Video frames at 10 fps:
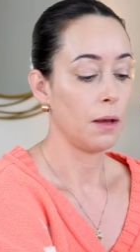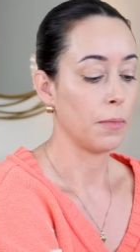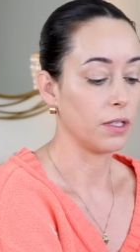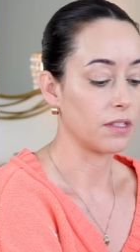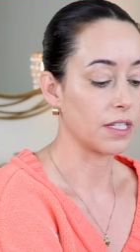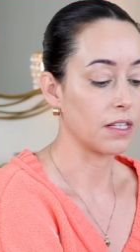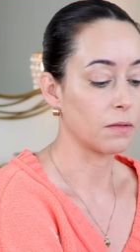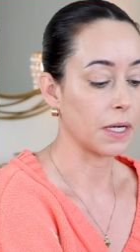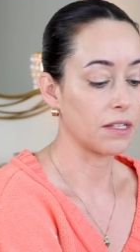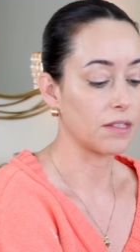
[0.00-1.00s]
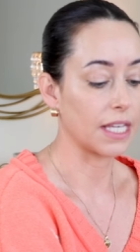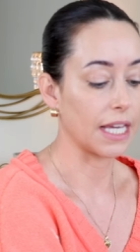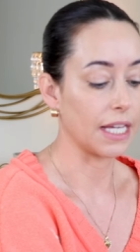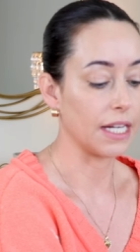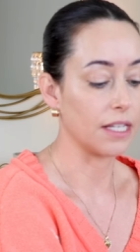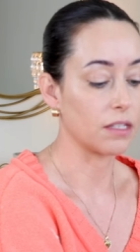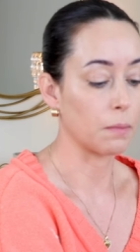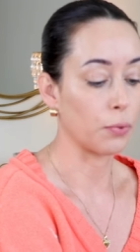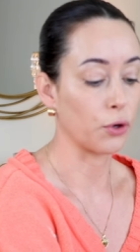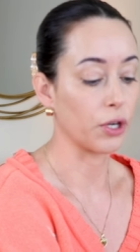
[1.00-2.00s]
But since my skin is
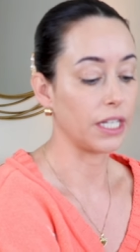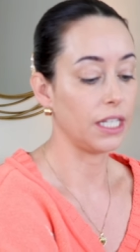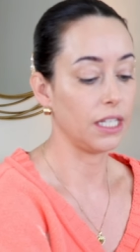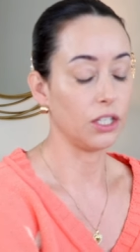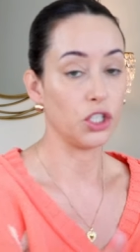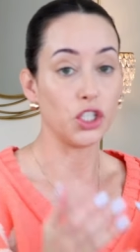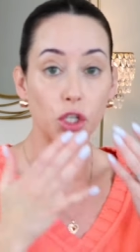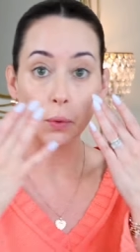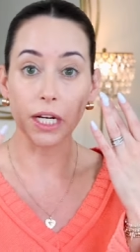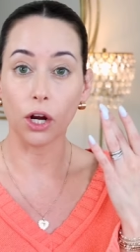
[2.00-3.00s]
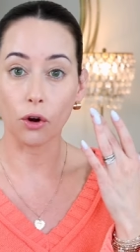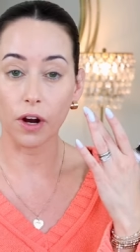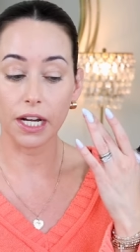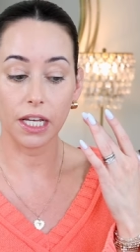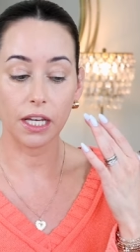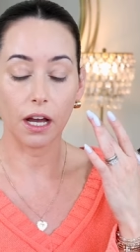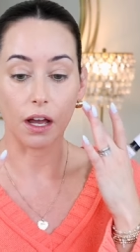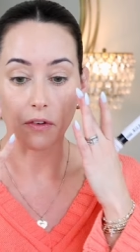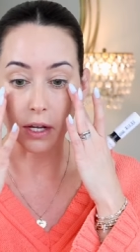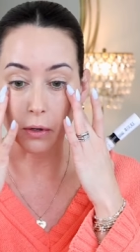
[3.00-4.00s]
pretty dewy already.
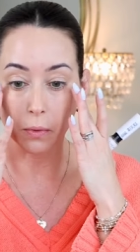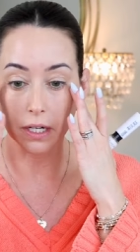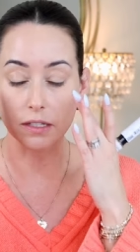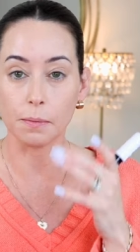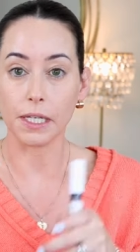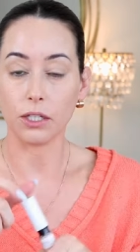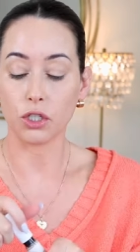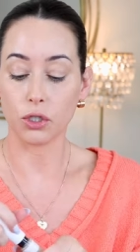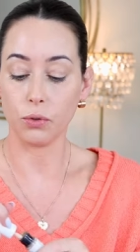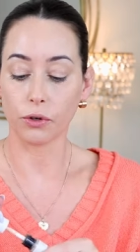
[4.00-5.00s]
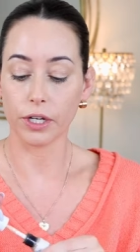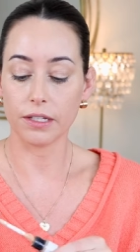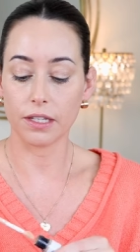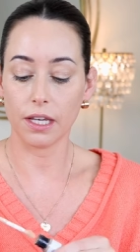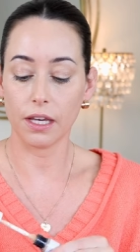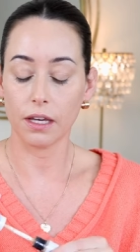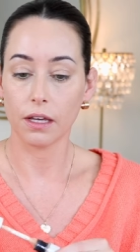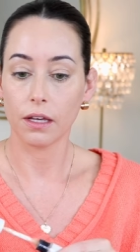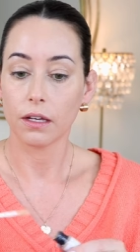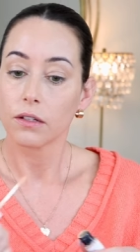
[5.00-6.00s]
I, I don't want it to be too greasy.
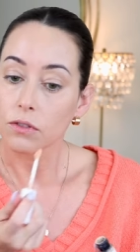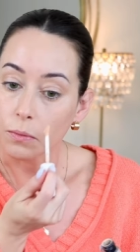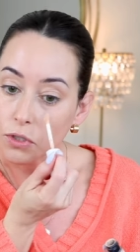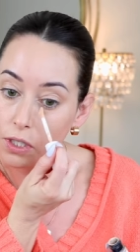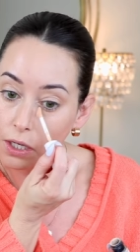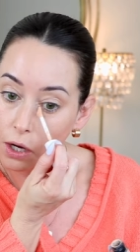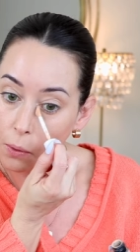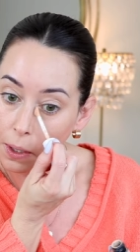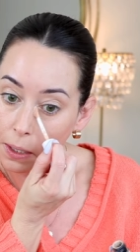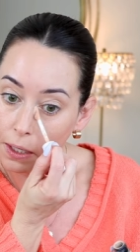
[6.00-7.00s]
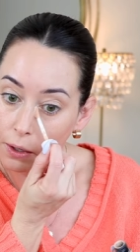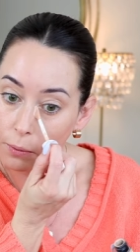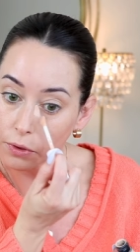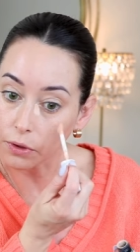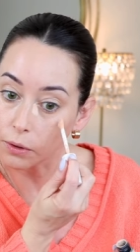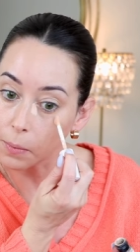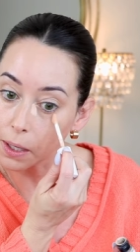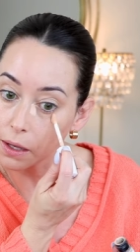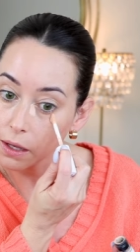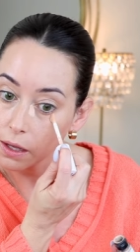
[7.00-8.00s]
So I'm just gonna go in here with a little bit.